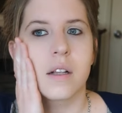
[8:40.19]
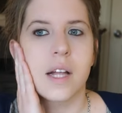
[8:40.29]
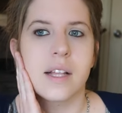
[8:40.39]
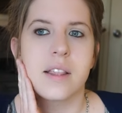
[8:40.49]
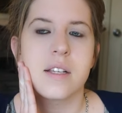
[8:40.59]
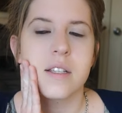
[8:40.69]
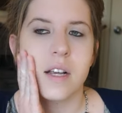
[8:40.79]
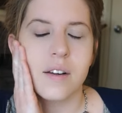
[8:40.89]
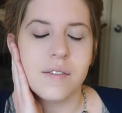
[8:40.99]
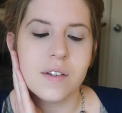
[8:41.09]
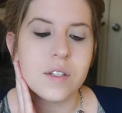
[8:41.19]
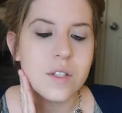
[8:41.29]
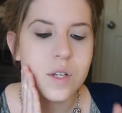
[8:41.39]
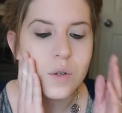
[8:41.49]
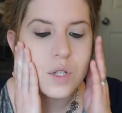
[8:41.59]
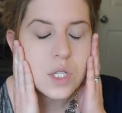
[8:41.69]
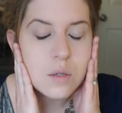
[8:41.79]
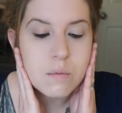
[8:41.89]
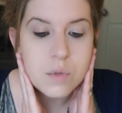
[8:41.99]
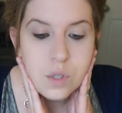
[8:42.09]
Like this side feels so
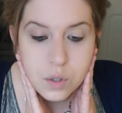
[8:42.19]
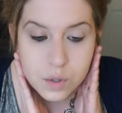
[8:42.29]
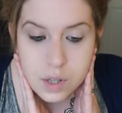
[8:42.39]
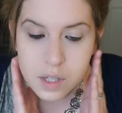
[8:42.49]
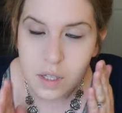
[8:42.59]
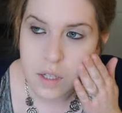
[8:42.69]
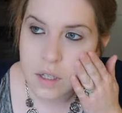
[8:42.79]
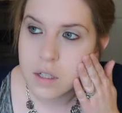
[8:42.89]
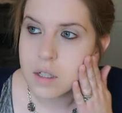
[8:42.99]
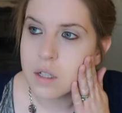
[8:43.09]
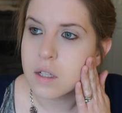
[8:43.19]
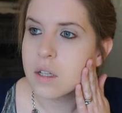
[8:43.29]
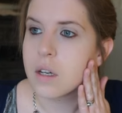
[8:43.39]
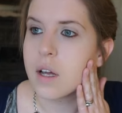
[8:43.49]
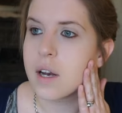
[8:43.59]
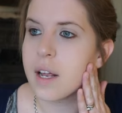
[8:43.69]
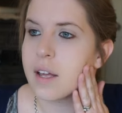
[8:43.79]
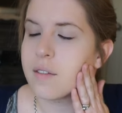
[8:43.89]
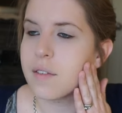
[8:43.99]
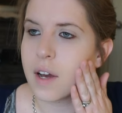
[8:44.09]
smooth, and
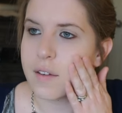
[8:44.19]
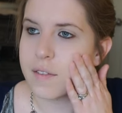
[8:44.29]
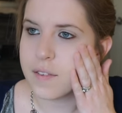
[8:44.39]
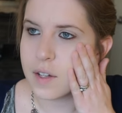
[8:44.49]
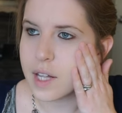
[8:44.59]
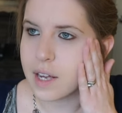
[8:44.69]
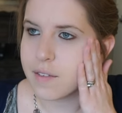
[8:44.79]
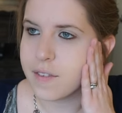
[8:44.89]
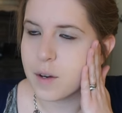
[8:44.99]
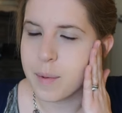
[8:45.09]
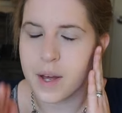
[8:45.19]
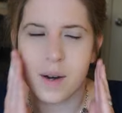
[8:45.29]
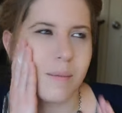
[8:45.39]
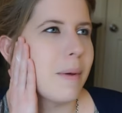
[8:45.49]
I feel like I feel powder.